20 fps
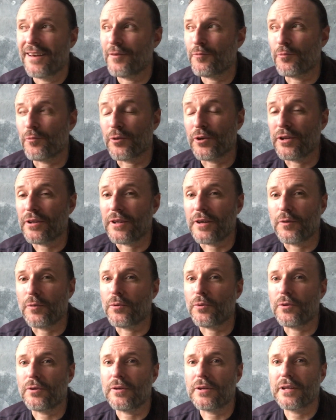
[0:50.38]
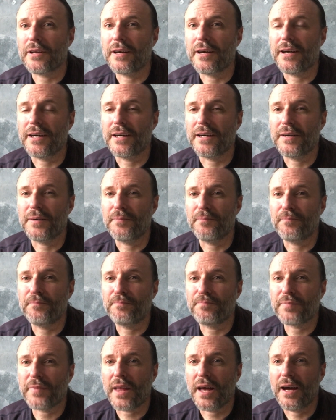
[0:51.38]
really cool.
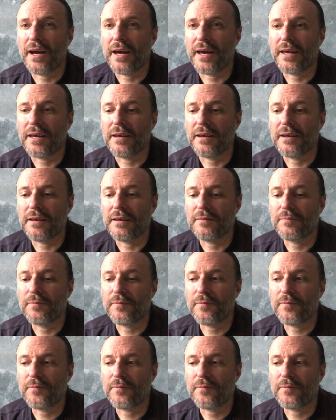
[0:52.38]
I